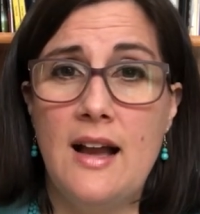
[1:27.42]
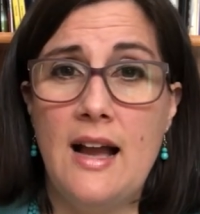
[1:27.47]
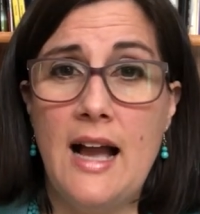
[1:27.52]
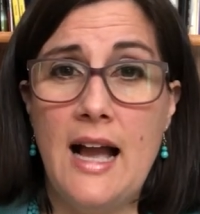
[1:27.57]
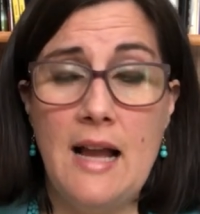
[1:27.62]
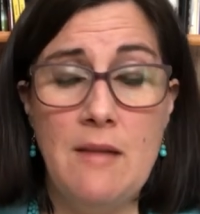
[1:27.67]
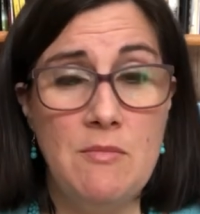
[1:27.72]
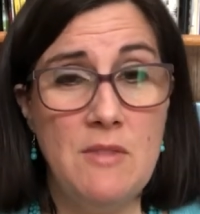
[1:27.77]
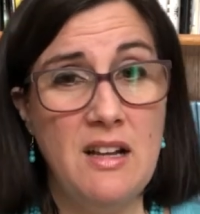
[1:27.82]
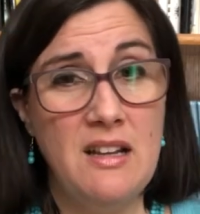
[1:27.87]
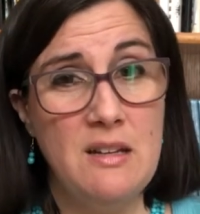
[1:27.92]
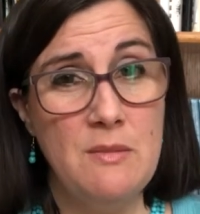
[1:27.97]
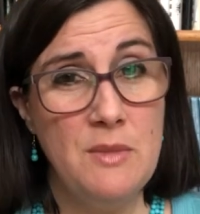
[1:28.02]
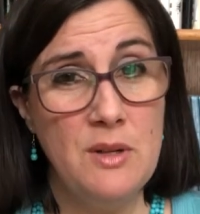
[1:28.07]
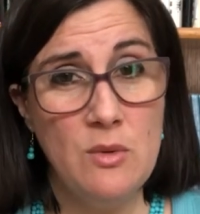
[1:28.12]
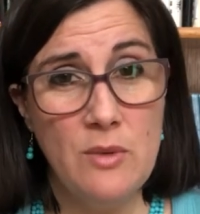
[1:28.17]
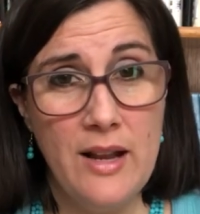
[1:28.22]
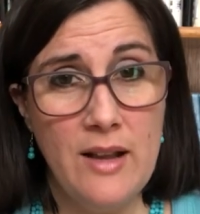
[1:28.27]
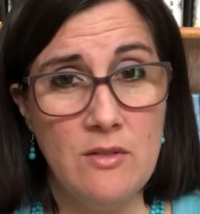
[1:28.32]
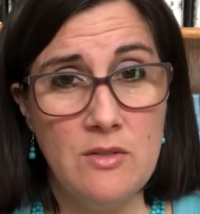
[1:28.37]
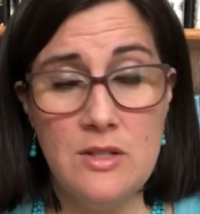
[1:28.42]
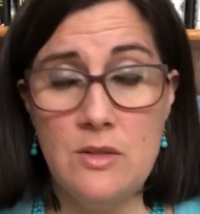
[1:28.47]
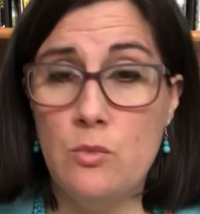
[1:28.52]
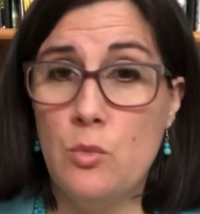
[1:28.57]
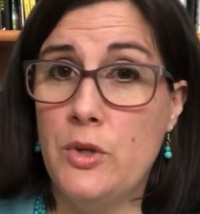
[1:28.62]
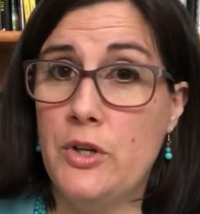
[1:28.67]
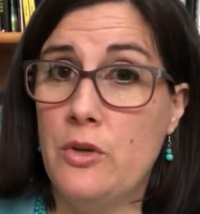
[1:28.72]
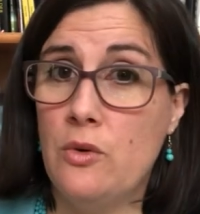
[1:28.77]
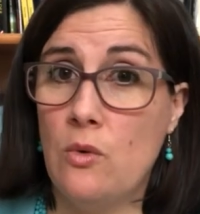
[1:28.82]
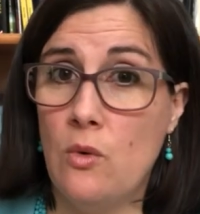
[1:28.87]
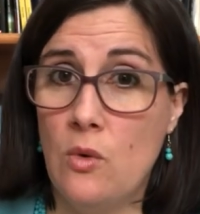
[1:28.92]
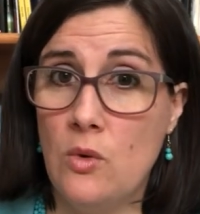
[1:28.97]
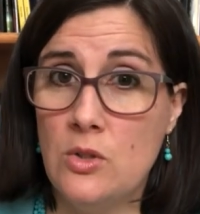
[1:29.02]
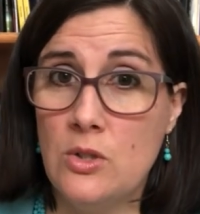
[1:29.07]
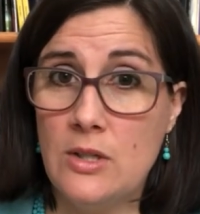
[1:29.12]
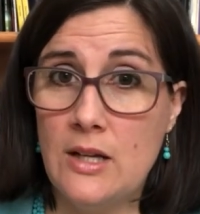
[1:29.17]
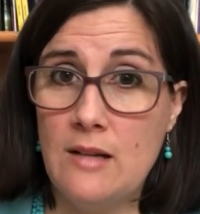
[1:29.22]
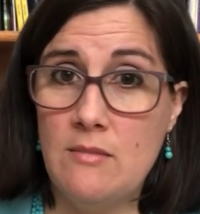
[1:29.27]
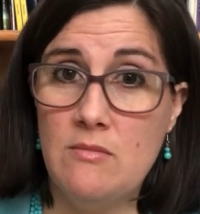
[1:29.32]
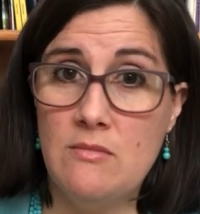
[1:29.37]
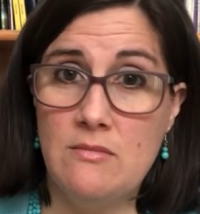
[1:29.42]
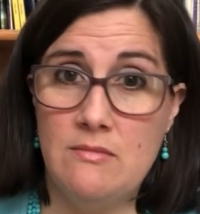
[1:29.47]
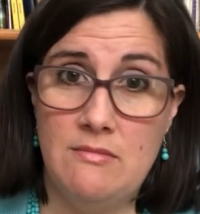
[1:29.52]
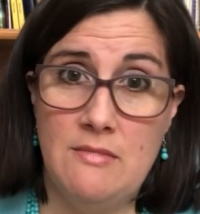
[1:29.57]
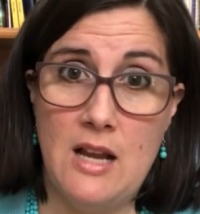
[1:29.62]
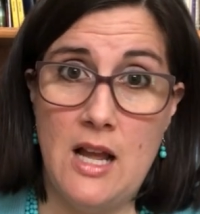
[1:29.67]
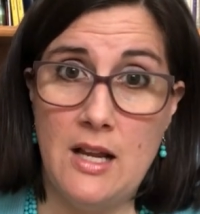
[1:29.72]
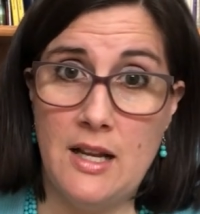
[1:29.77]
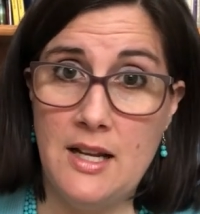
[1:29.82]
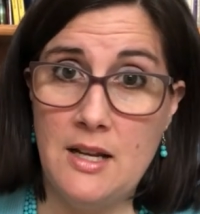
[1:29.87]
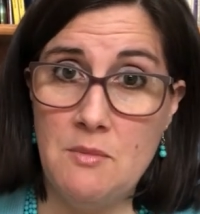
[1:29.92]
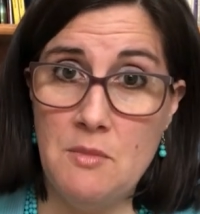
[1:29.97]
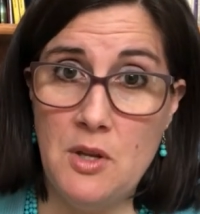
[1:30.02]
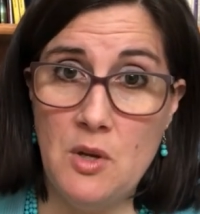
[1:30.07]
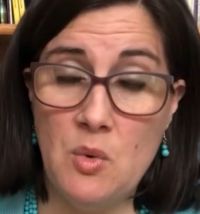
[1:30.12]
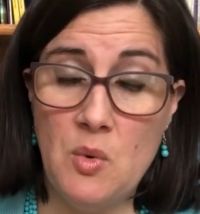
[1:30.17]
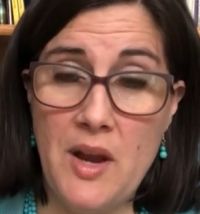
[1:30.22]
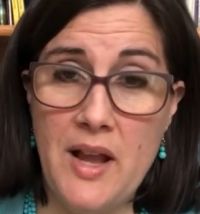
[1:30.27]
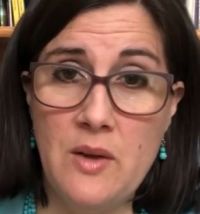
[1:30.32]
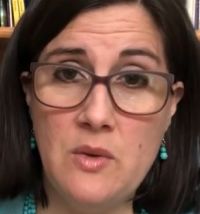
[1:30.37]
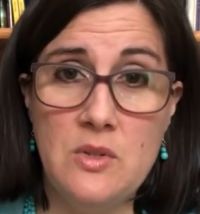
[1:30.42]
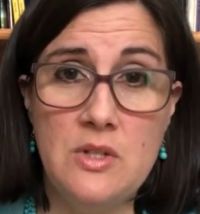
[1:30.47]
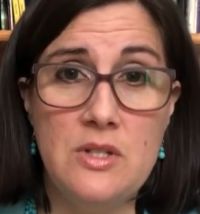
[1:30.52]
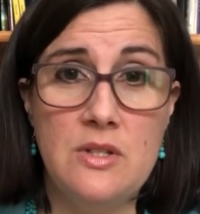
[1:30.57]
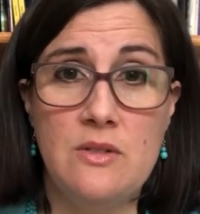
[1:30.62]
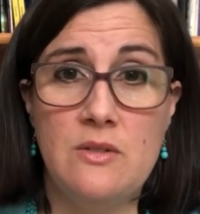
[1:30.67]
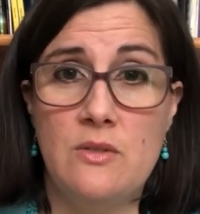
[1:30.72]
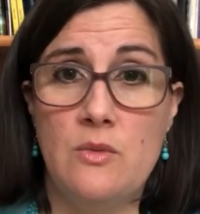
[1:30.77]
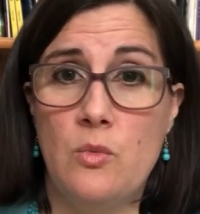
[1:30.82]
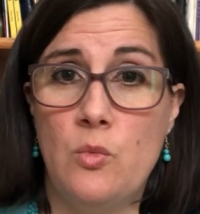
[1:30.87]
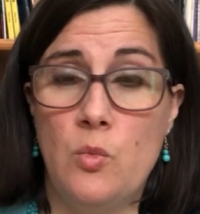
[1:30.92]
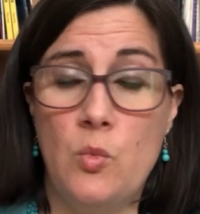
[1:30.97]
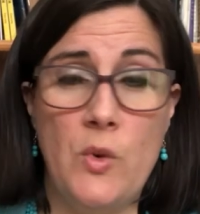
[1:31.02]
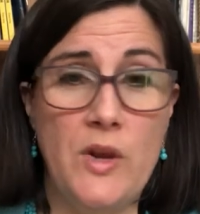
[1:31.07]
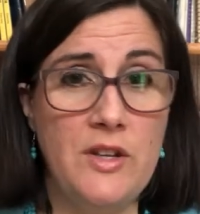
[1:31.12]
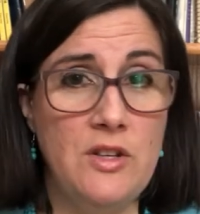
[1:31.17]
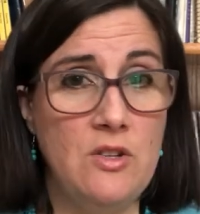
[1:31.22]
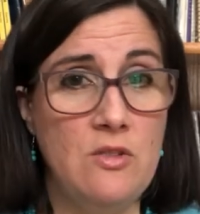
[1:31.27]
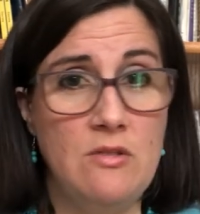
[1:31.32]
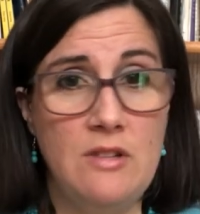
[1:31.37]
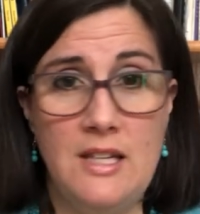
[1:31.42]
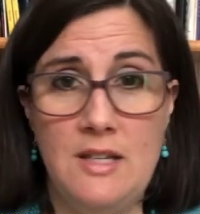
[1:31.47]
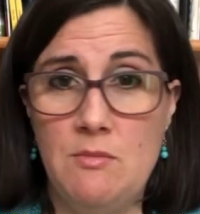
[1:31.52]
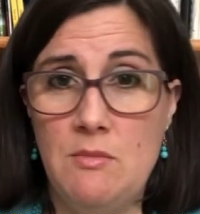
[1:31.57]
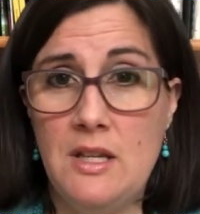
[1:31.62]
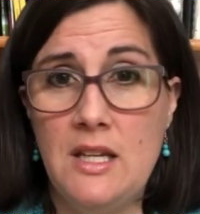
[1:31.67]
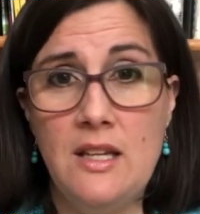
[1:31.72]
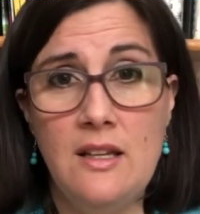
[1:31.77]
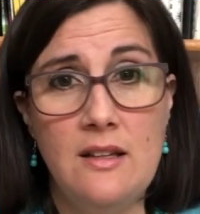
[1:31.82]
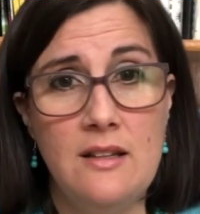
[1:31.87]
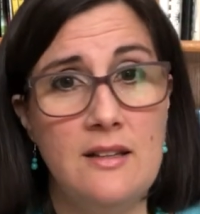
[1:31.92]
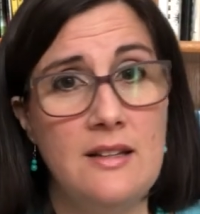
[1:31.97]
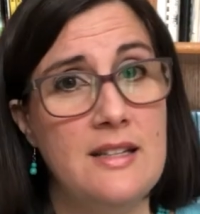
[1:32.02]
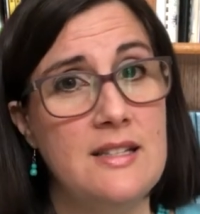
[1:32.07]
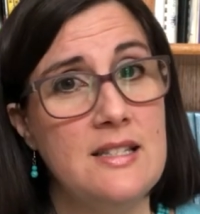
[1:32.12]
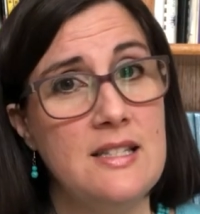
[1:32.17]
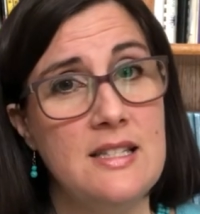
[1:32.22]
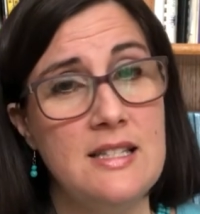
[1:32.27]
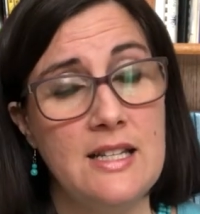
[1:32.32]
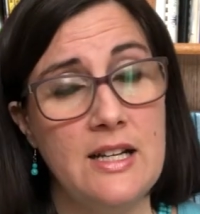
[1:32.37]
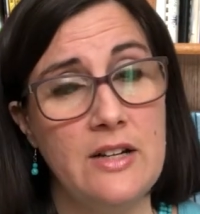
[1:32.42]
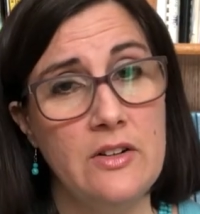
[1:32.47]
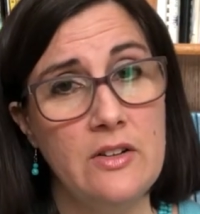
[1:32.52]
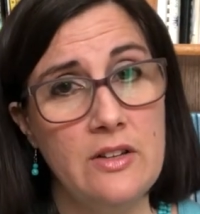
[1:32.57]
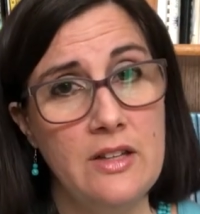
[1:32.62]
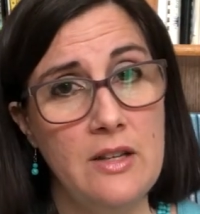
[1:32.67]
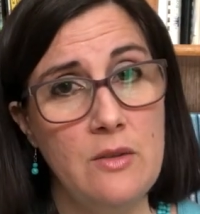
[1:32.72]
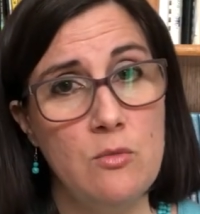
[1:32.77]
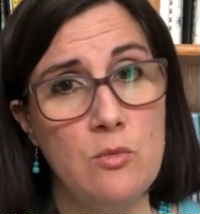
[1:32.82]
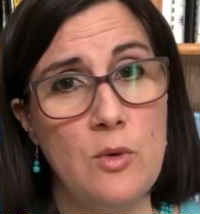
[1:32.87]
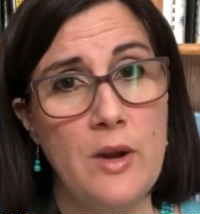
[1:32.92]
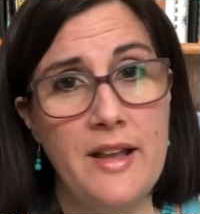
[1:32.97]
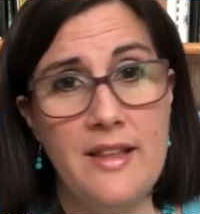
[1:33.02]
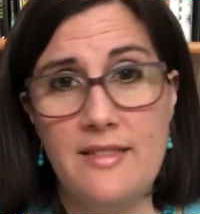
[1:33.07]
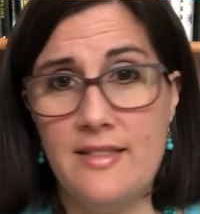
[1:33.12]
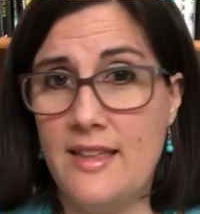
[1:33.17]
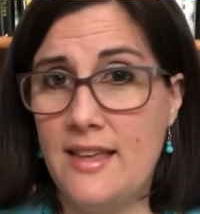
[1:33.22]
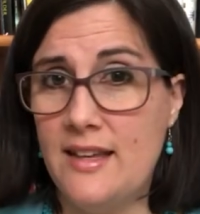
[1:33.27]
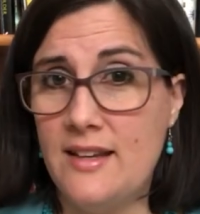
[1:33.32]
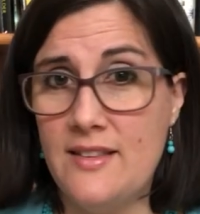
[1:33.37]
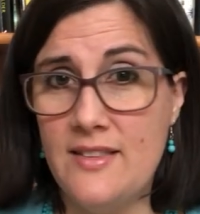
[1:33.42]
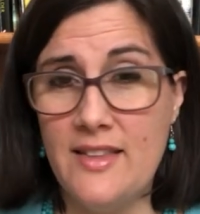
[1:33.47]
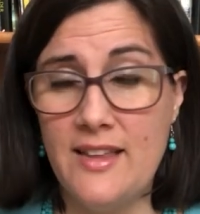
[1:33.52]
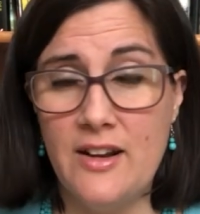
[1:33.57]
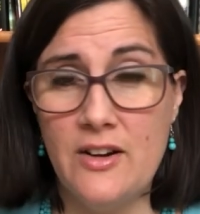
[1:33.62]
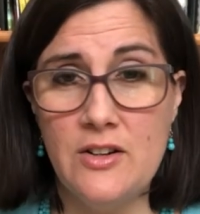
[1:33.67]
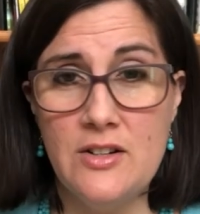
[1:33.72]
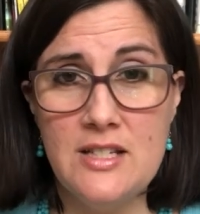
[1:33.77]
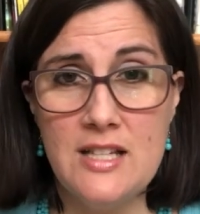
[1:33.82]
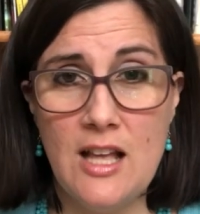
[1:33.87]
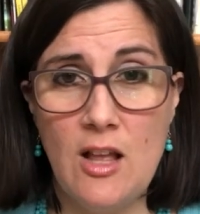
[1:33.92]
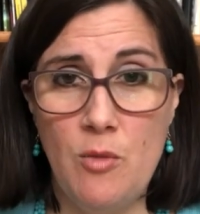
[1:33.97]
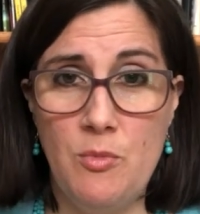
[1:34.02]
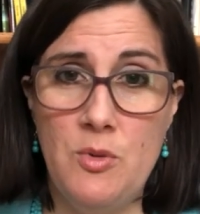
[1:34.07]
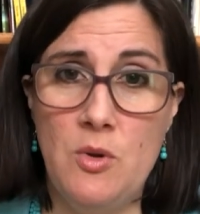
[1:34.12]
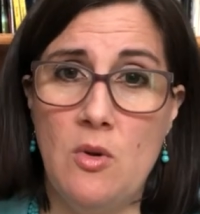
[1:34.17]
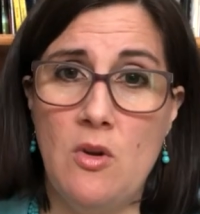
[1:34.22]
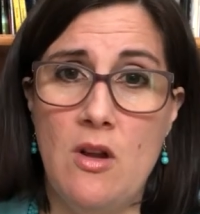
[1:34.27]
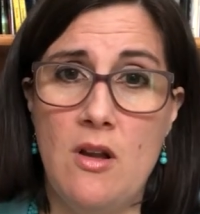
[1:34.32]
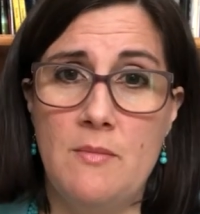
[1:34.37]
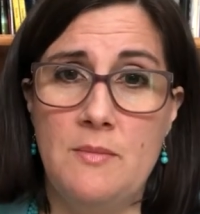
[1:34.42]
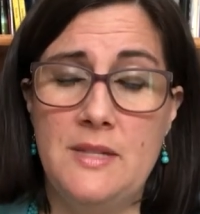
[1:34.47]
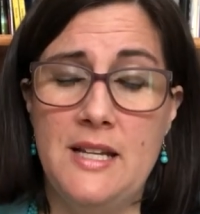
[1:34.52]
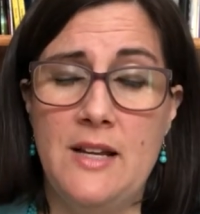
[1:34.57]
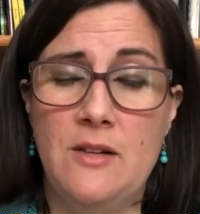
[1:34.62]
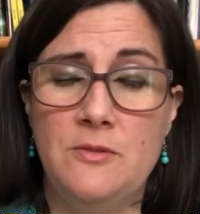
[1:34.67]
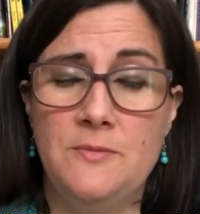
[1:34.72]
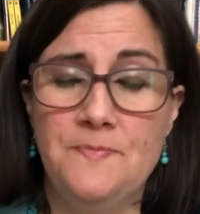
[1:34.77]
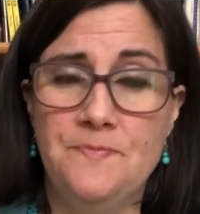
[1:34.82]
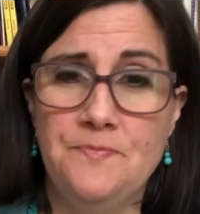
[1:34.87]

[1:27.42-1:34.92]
I'm not going to be around. And when you're older, I'm not going to be around when you need me necessarily right then and there to help you calm down.